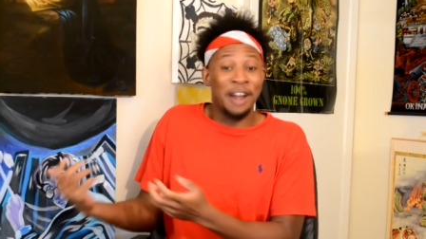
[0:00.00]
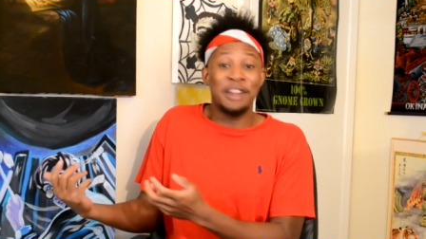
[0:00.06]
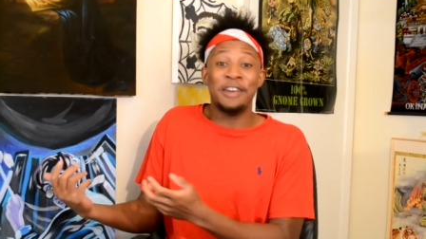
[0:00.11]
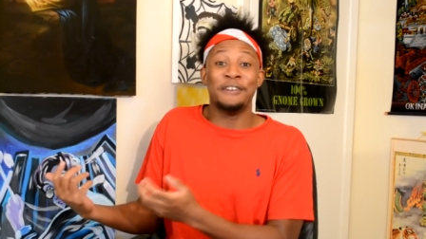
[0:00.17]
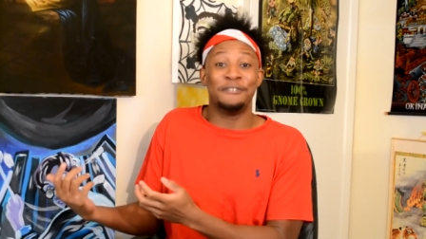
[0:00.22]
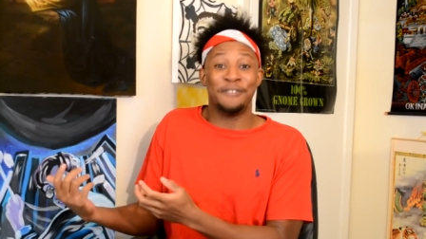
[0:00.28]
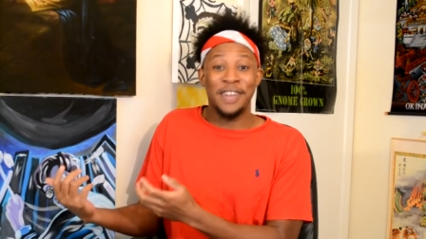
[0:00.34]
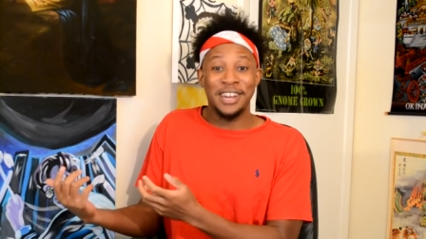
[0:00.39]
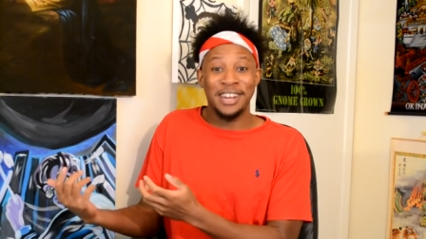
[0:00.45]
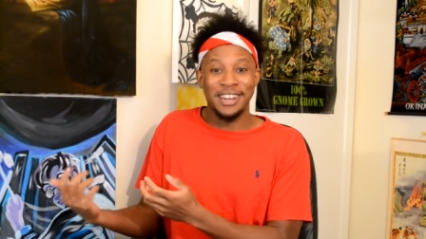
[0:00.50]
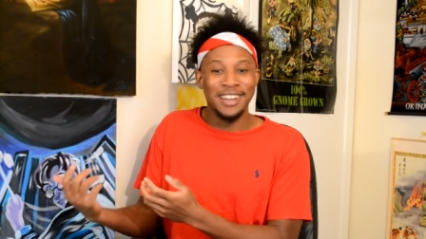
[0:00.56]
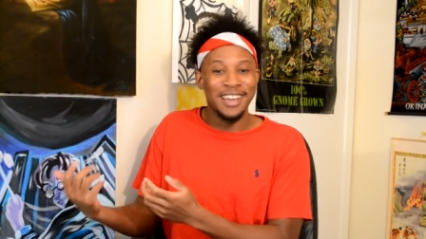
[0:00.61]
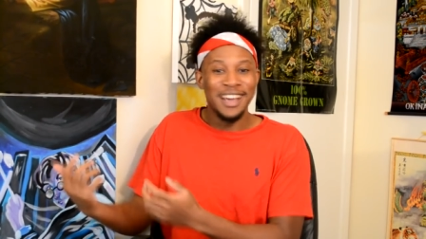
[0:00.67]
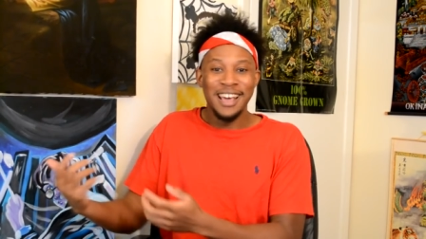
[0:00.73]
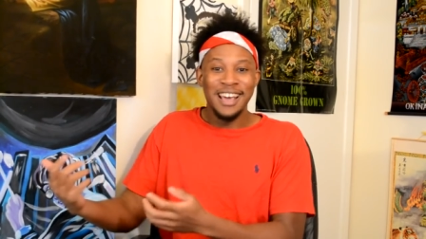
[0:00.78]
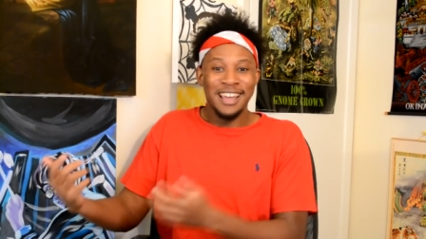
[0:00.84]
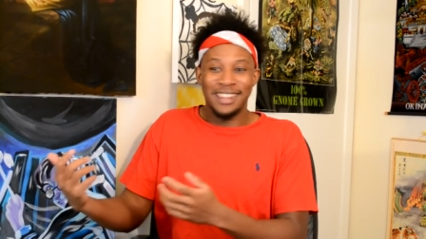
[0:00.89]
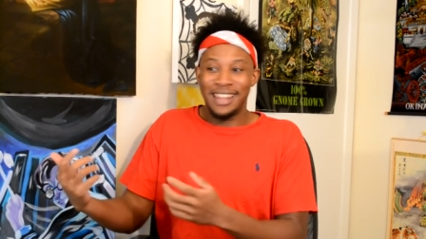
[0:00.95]
undefeated
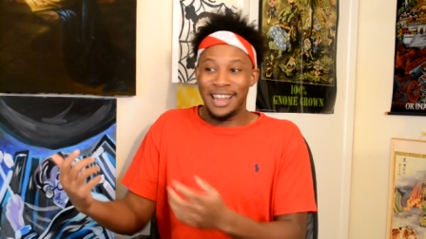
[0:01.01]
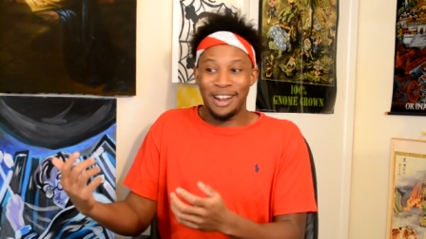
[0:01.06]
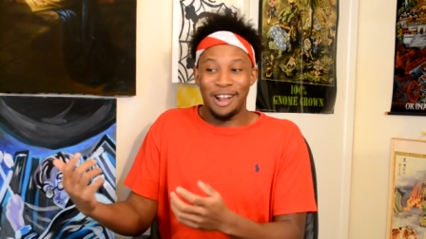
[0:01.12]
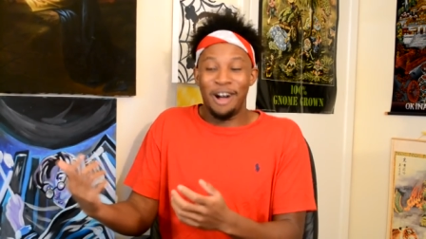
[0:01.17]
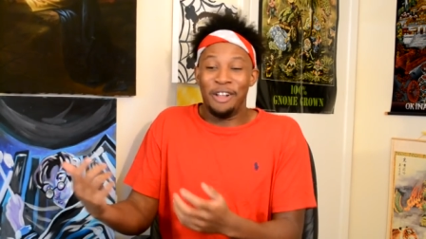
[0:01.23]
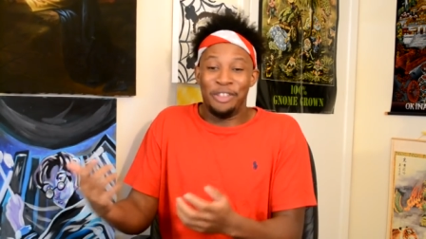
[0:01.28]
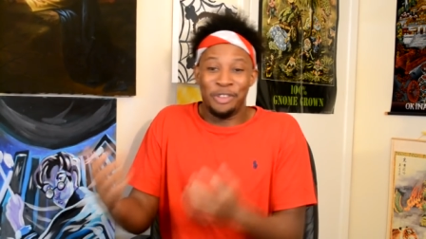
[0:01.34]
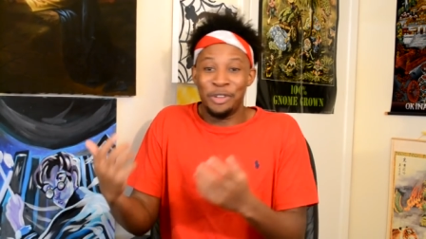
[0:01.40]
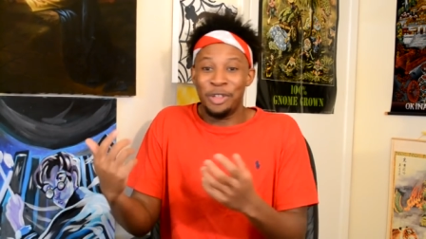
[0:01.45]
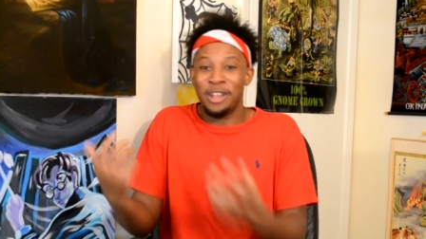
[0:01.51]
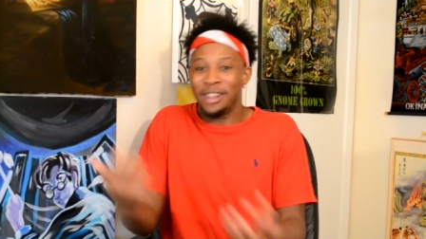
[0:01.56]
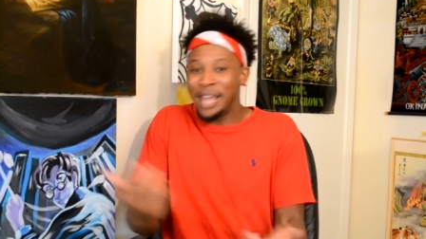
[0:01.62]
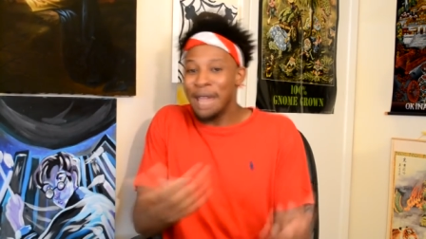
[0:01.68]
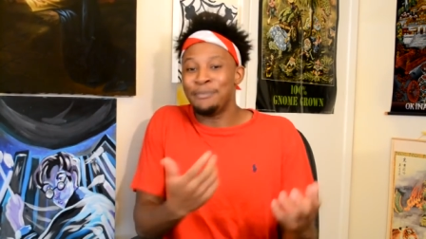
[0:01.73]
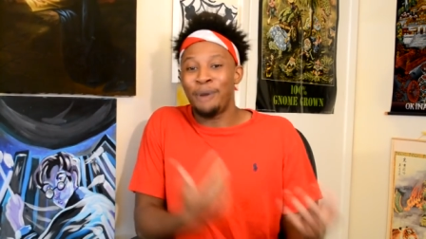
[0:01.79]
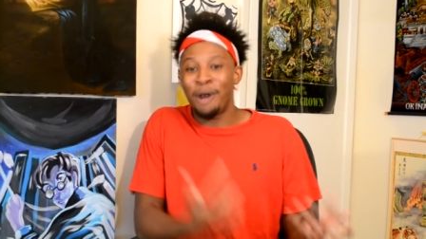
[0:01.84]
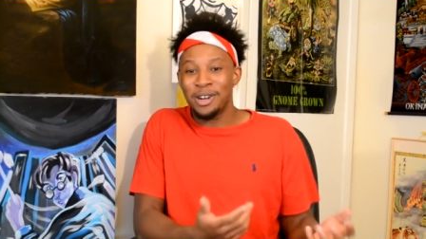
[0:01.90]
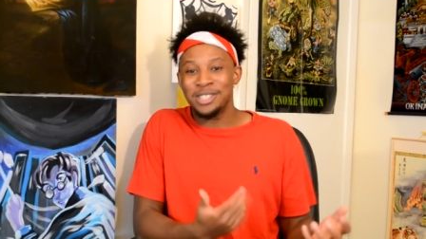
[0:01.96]
like through the
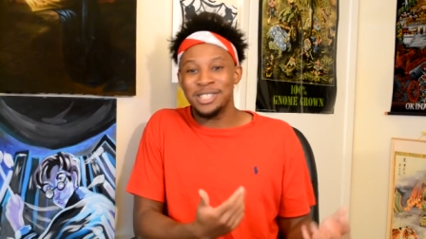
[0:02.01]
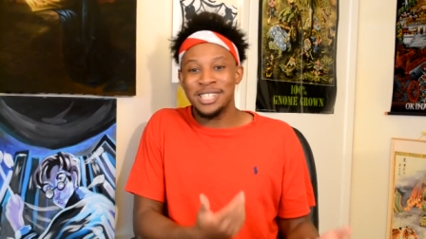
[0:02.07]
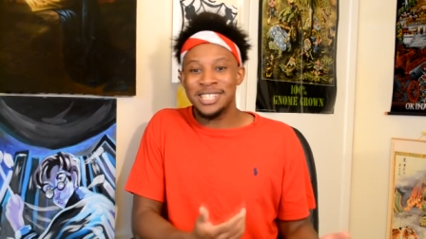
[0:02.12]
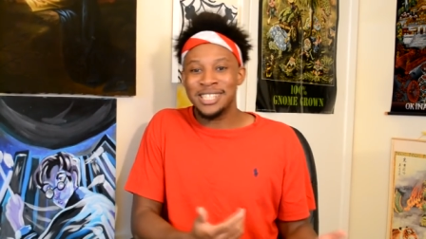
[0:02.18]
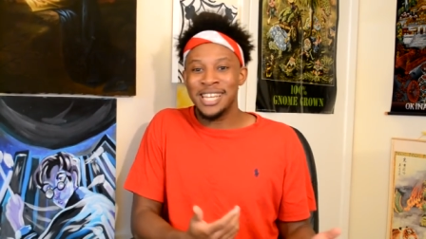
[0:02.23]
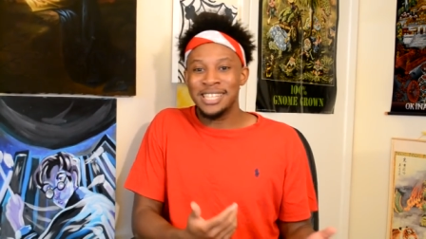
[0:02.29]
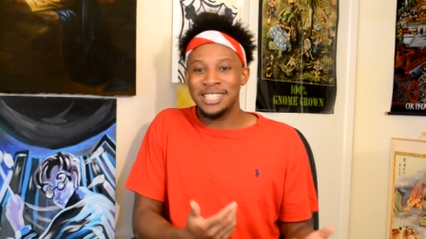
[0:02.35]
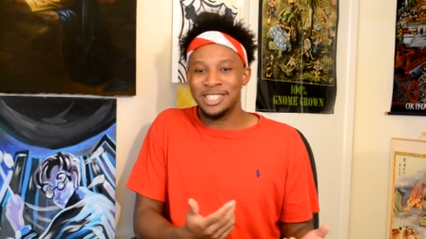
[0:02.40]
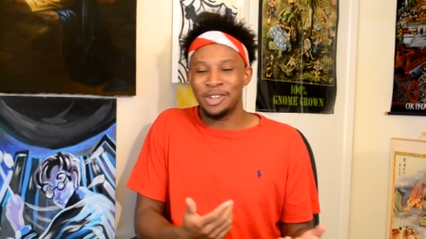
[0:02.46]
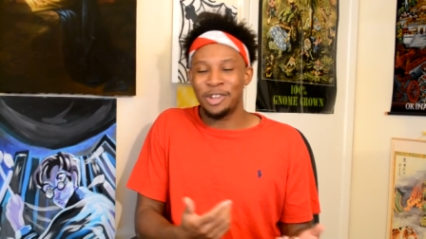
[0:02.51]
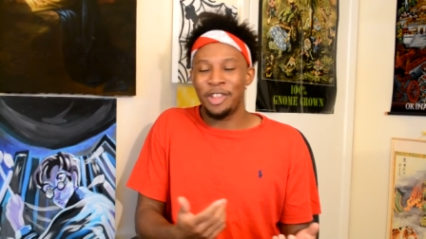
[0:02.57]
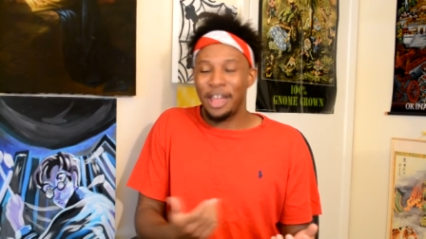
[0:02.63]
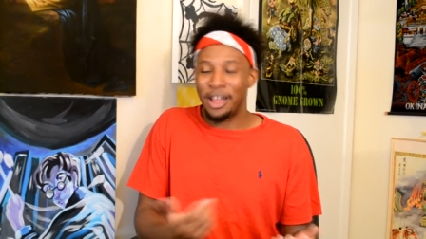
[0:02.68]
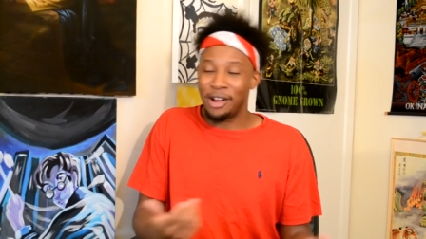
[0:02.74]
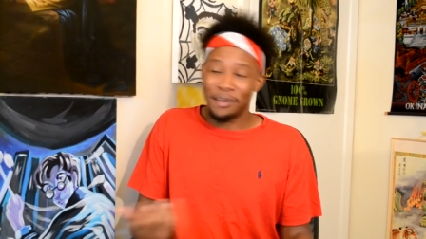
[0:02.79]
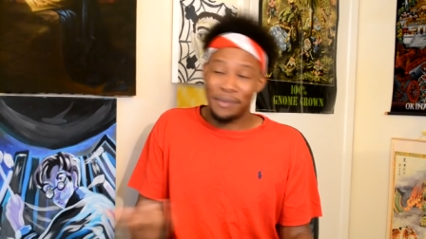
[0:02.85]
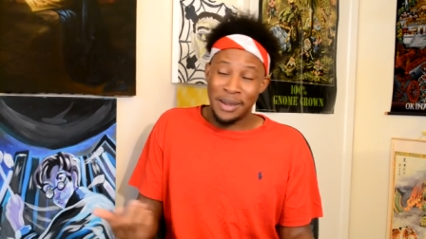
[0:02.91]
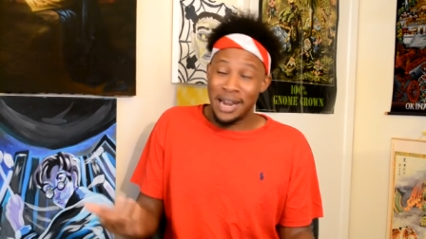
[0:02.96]
late parts of the season so
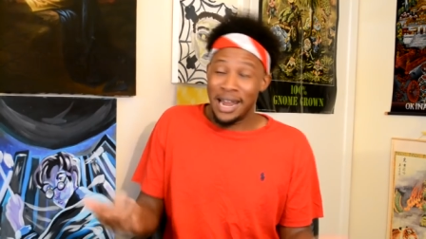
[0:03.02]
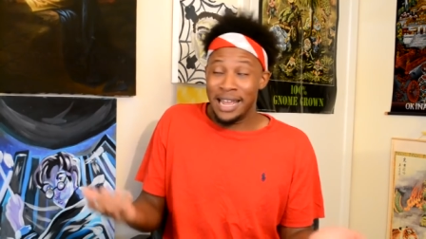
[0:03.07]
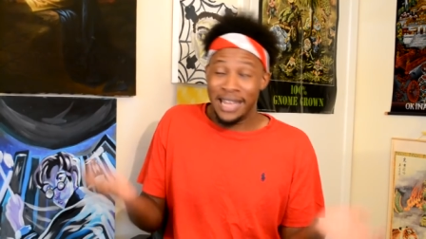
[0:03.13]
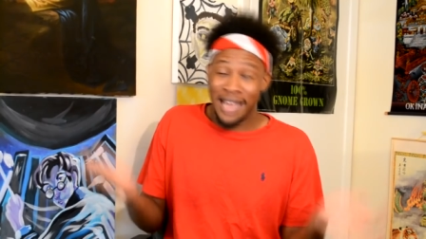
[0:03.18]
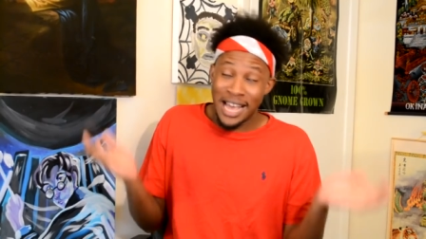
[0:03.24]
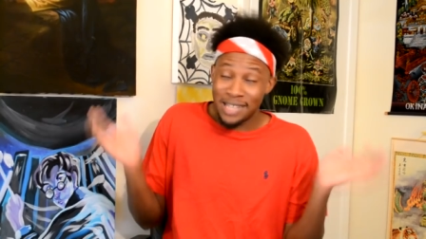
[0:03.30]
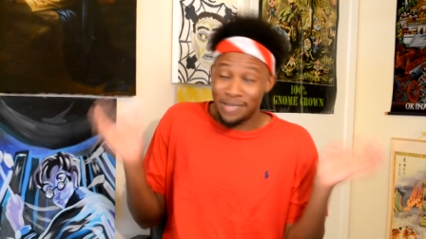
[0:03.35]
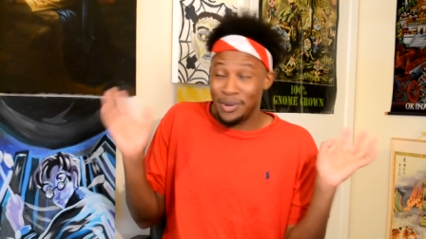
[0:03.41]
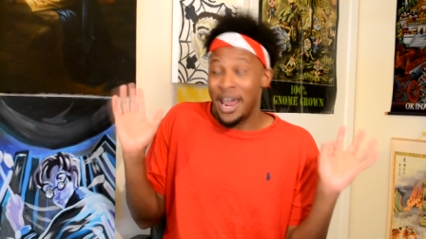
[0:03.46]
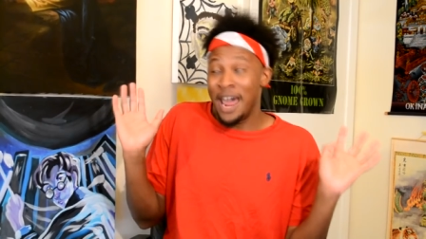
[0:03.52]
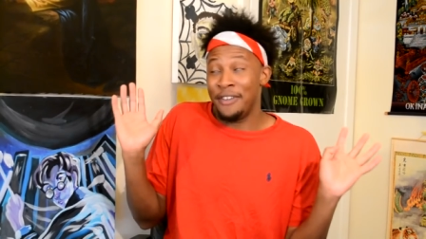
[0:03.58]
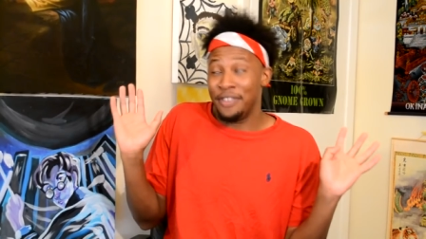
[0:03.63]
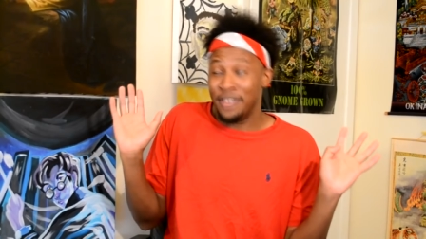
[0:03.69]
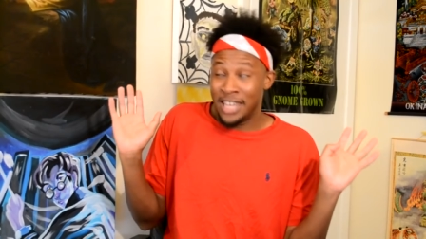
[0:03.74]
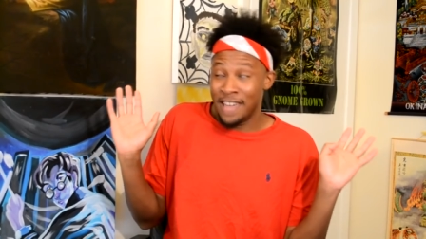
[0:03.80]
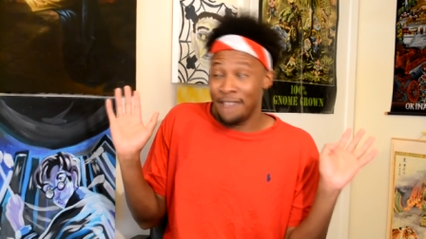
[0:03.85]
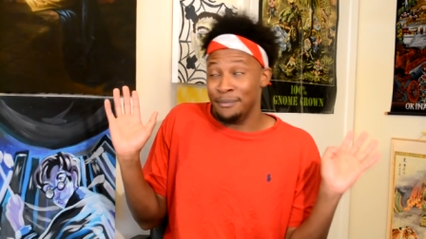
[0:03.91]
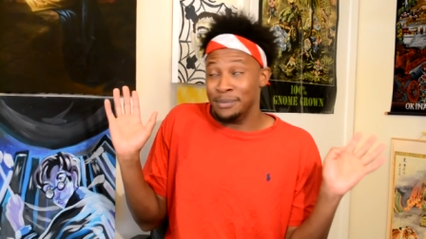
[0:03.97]
like i mean i guess we have to give